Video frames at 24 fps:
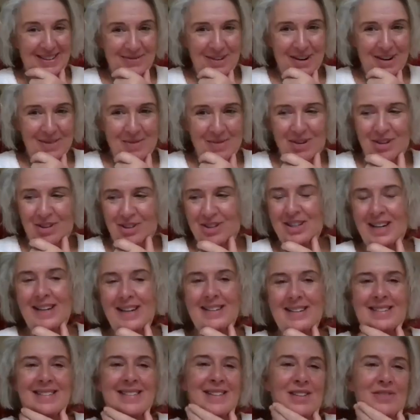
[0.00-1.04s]
Thank you very much.
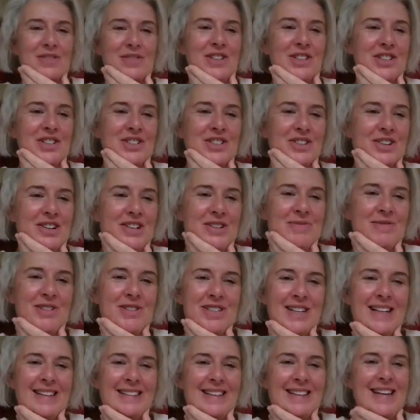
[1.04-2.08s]
It's lovely to join you,
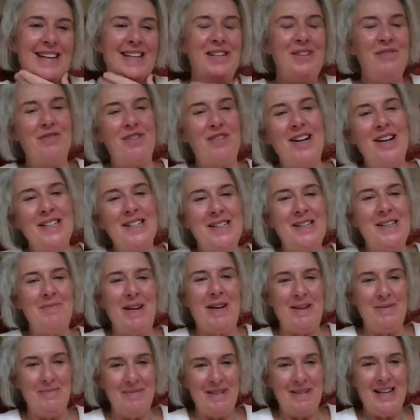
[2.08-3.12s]
Michelle. Thank you for asking
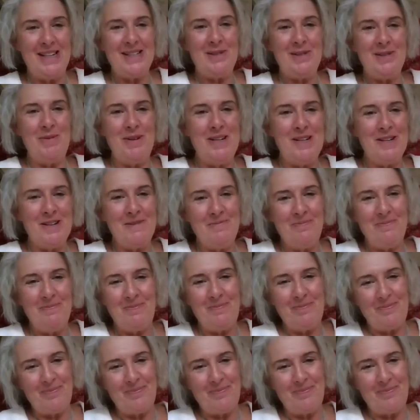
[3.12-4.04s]
me. Glad to be here.